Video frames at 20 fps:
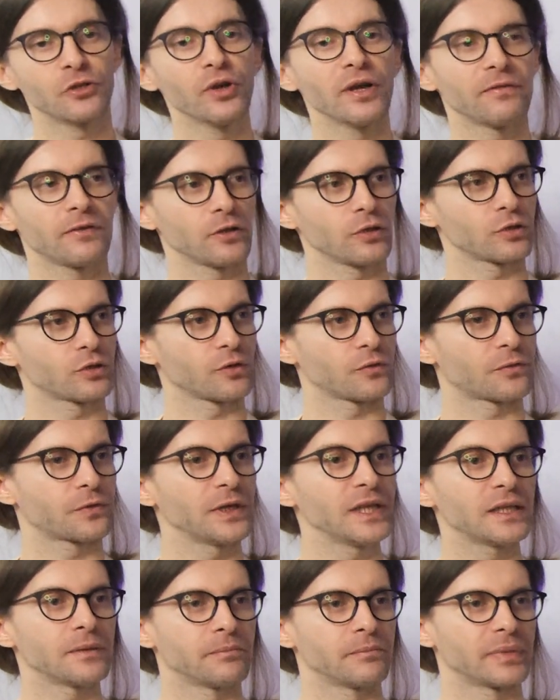you have a lot of
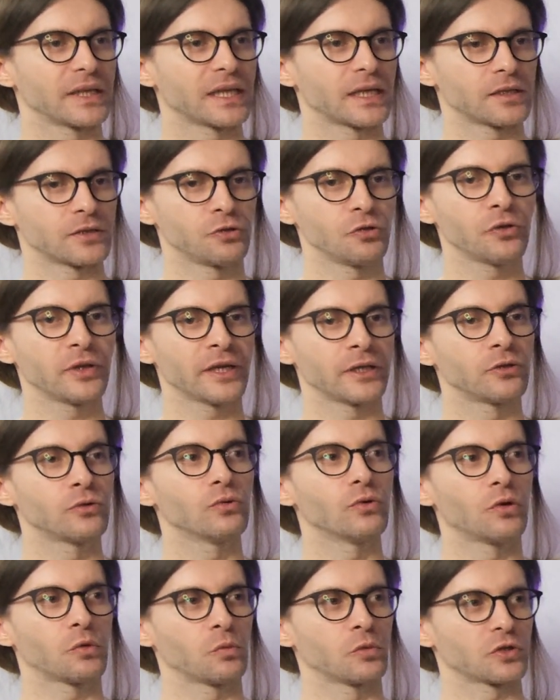freedom, because you can do
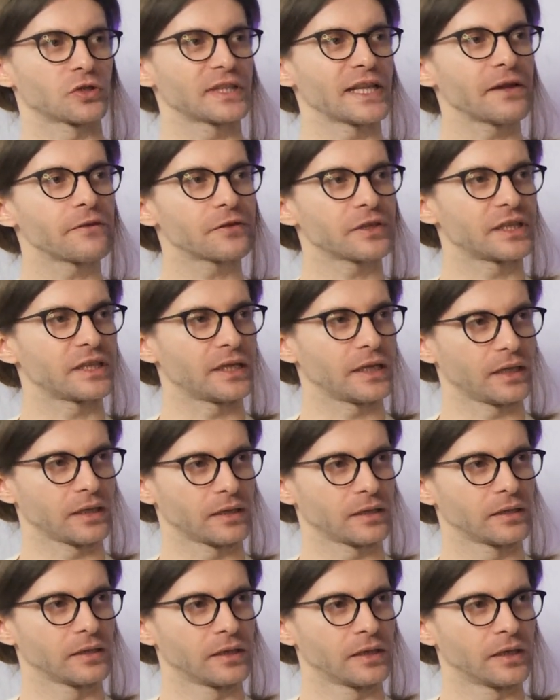almost everything.
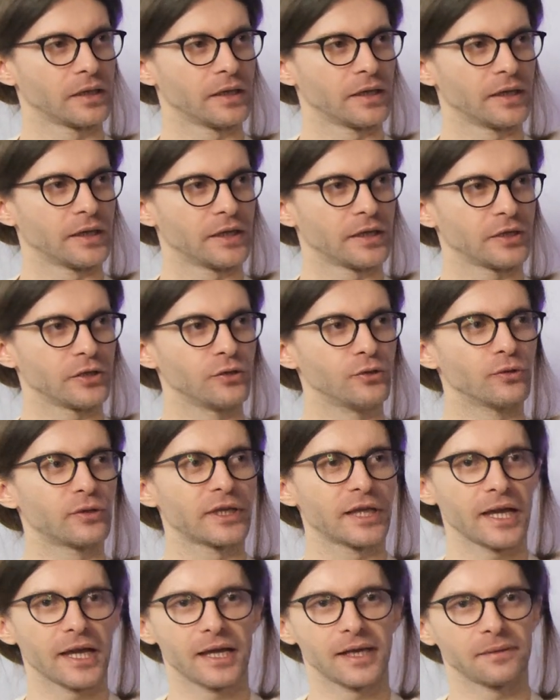You
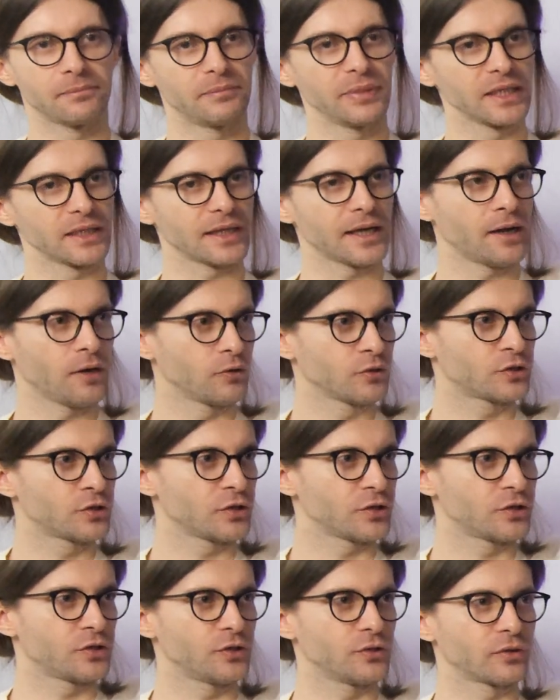can build
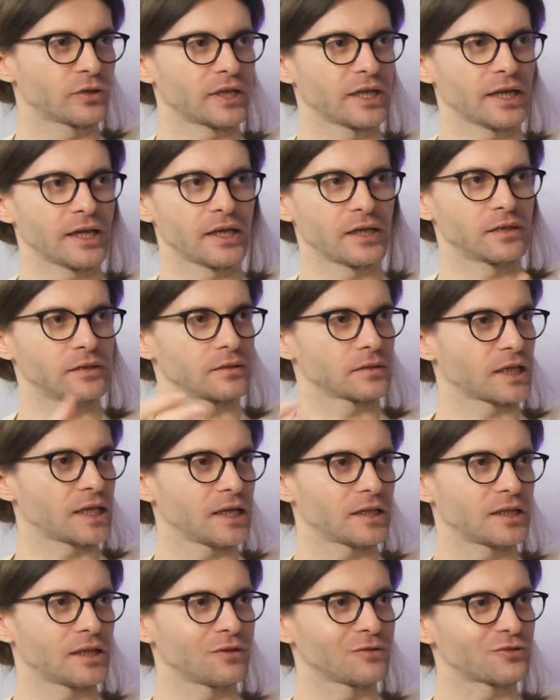houses, you can
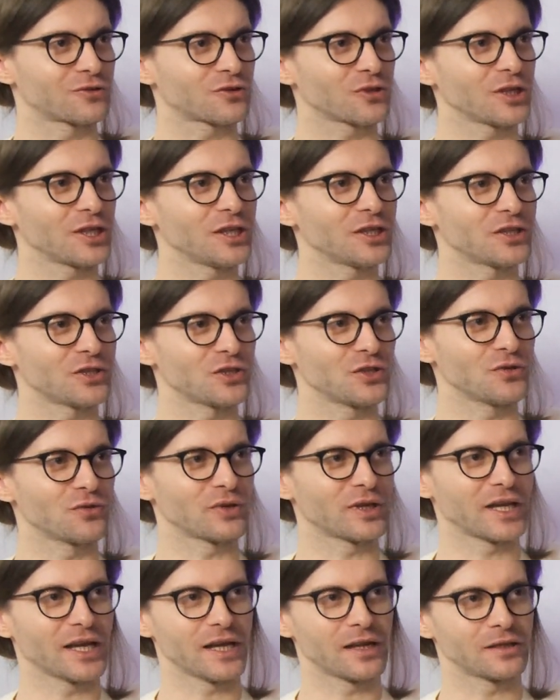cut down trees, you
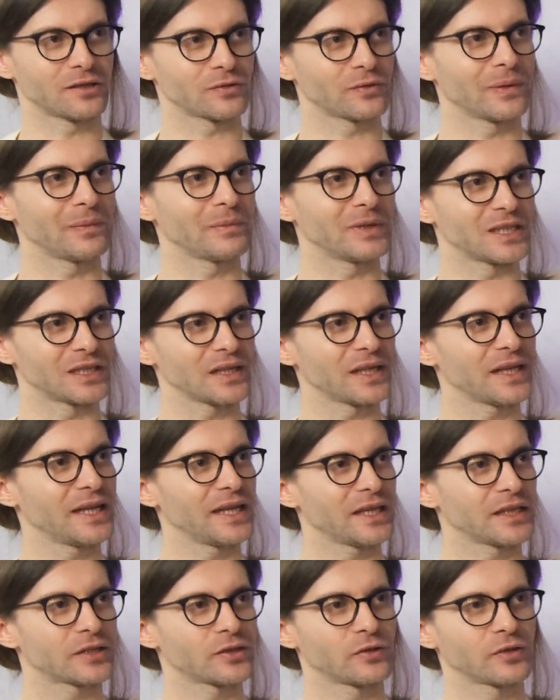can swim in
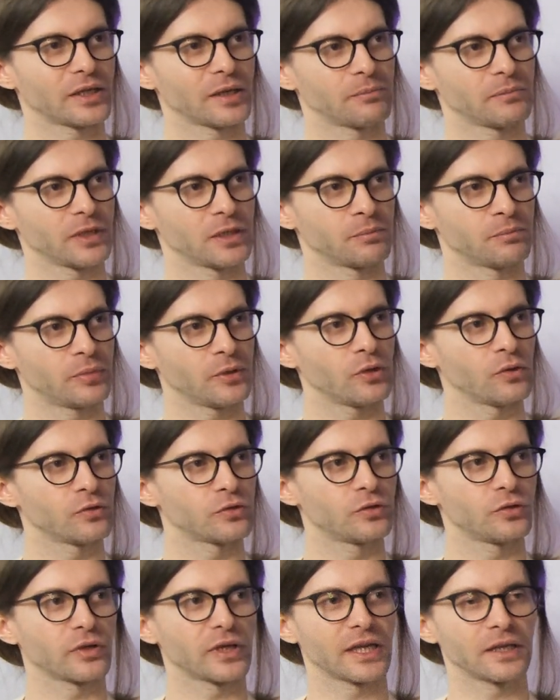lakes, you can build
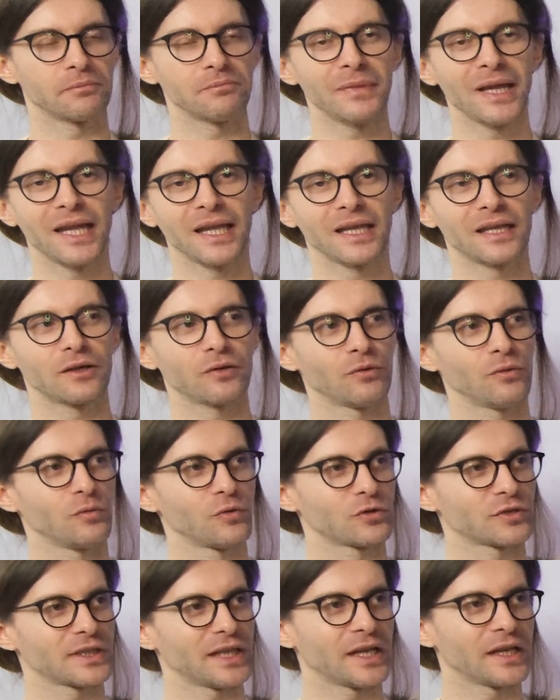boats, you can make
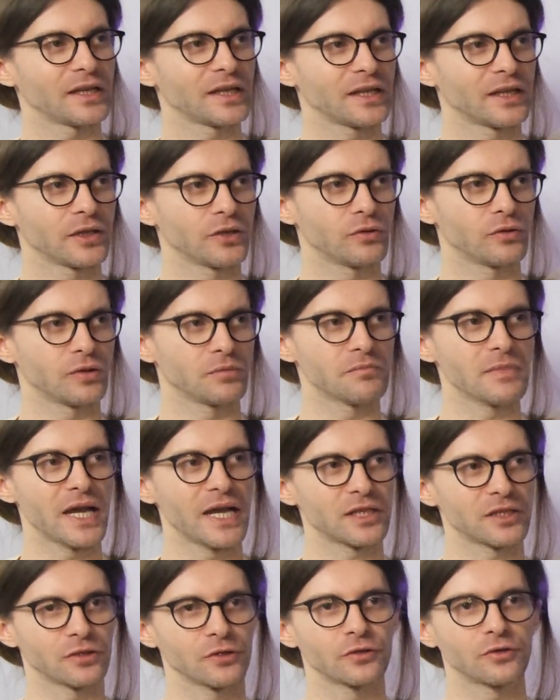almost anything you
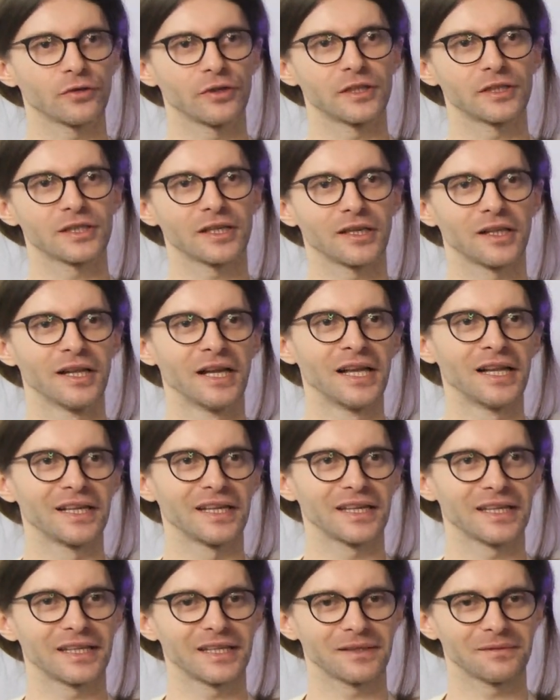imagine. So it's
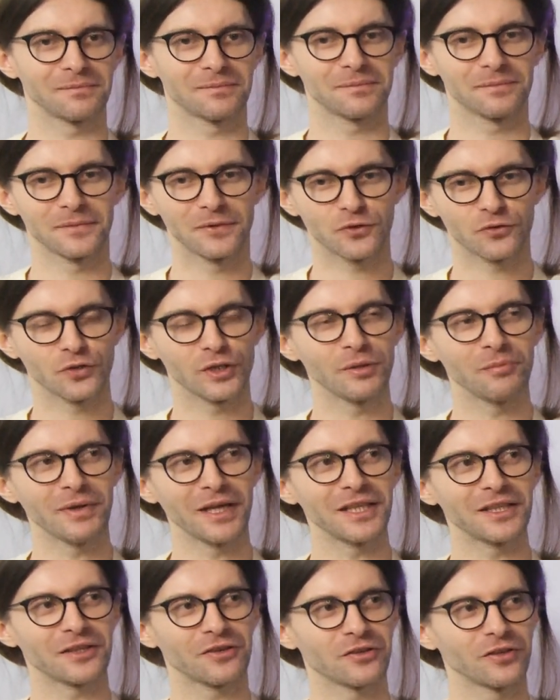like a
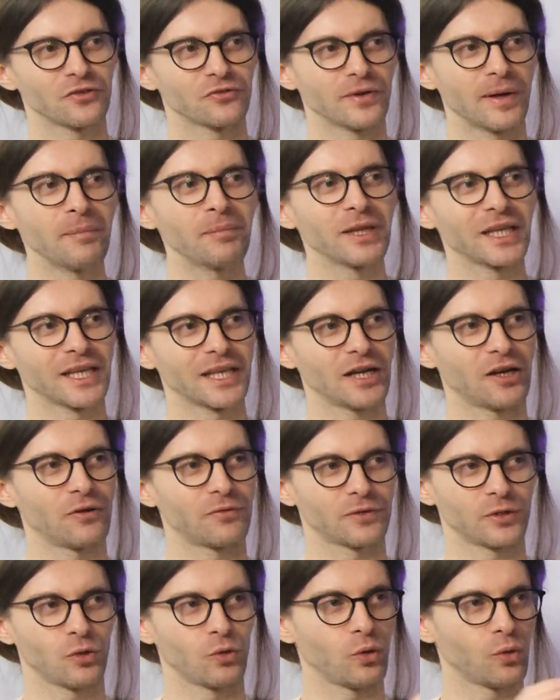rudimentary replica
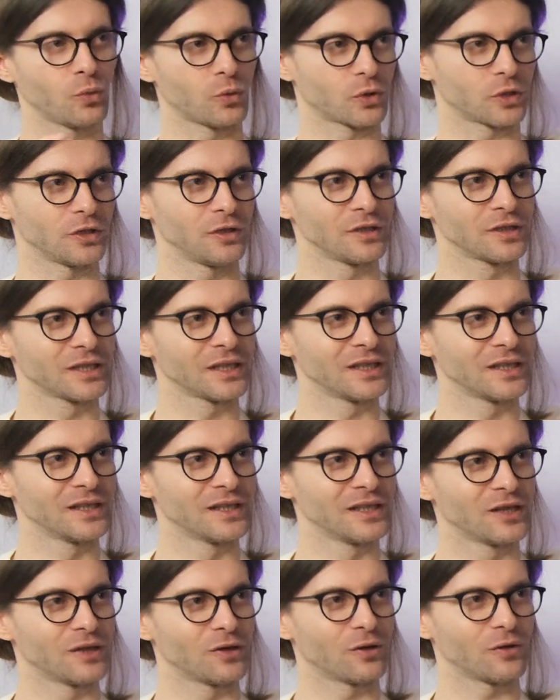of the whole world,
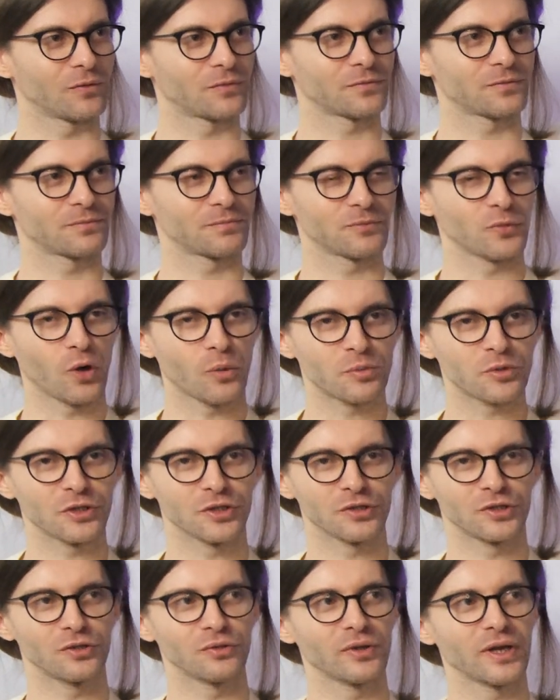of
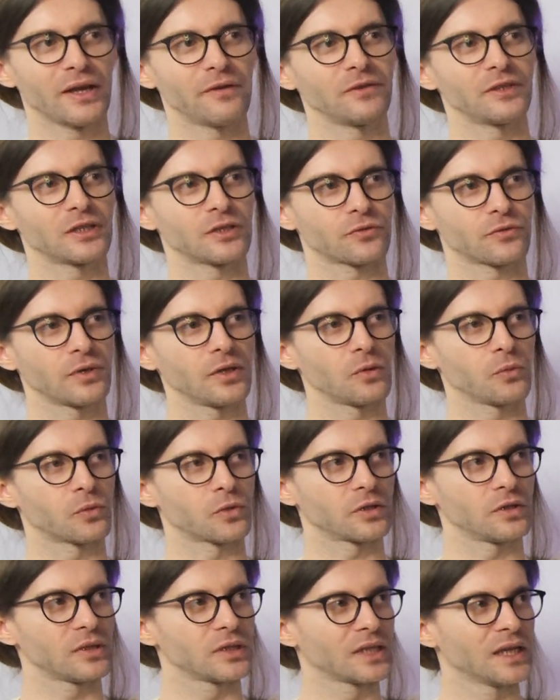options you have in the real
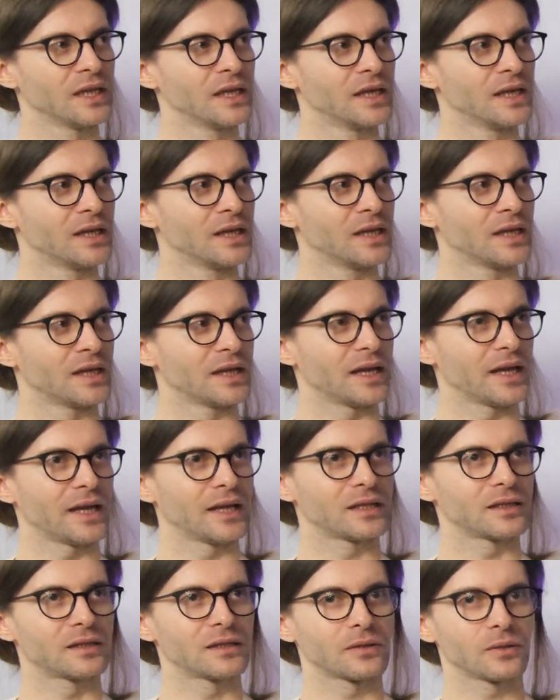world.
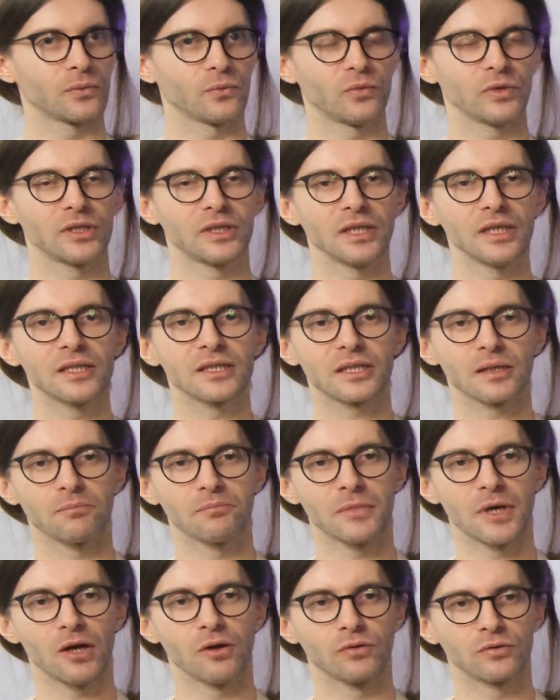And with this
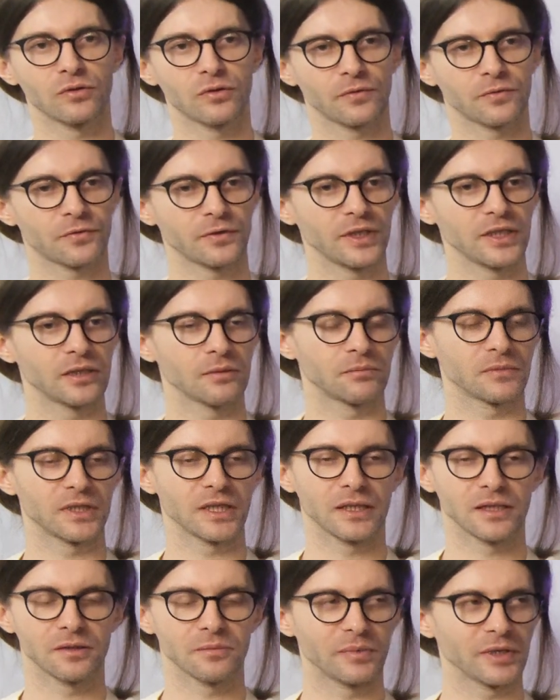amount of freedom,
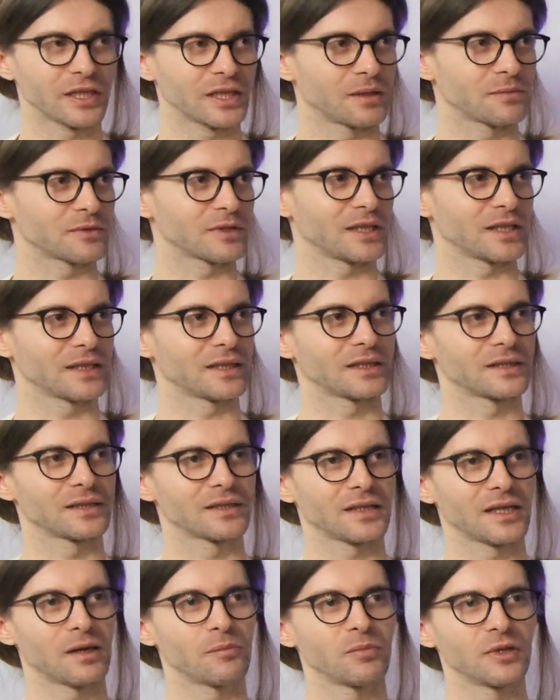then it becomes like
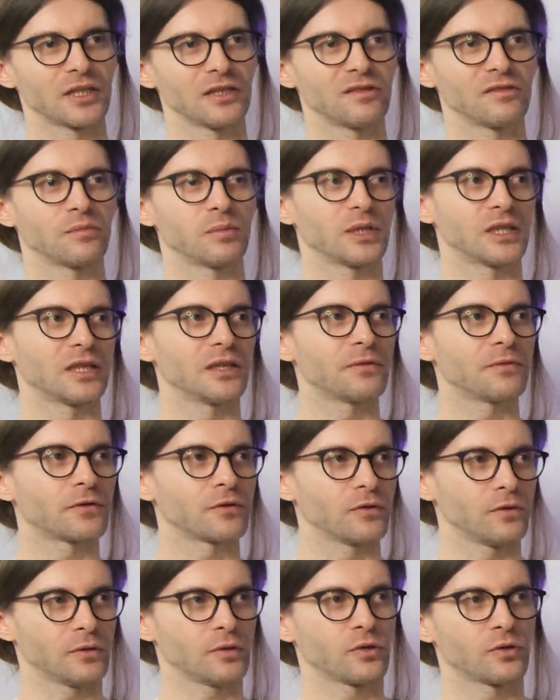unbelievably
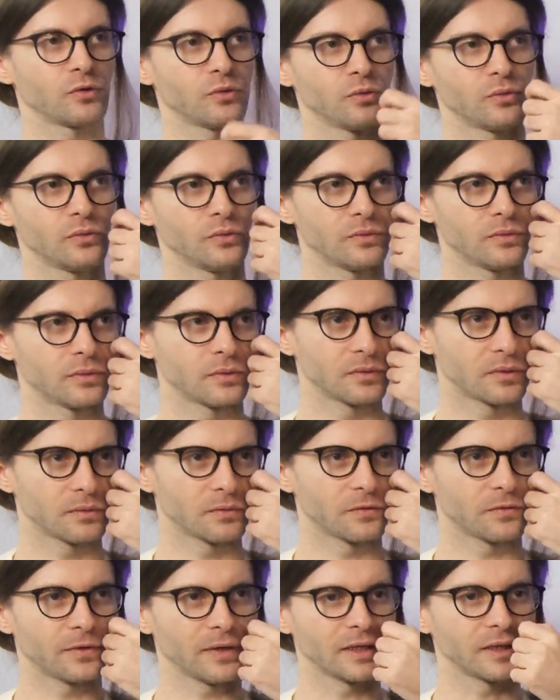difficult to
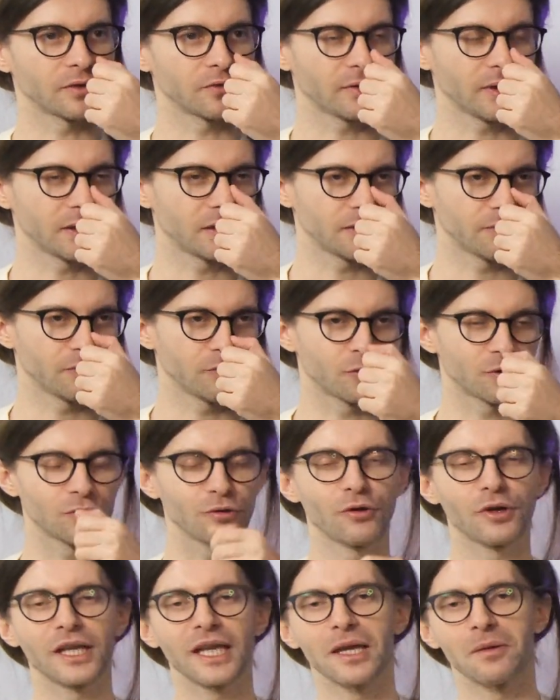find the right reward.
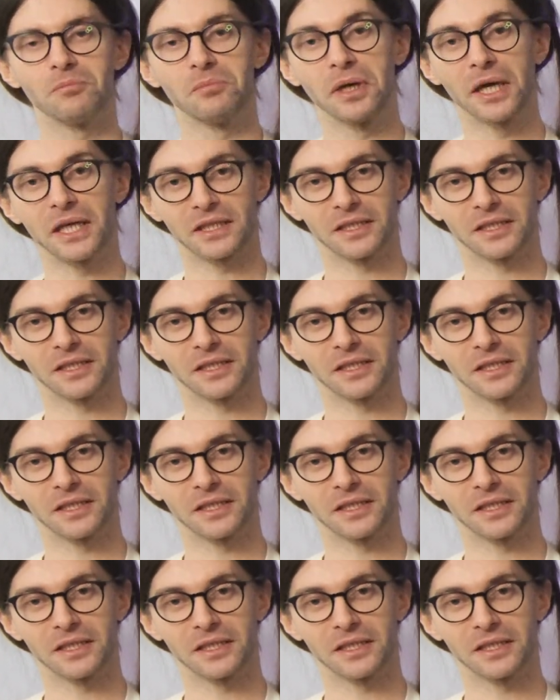Okay, but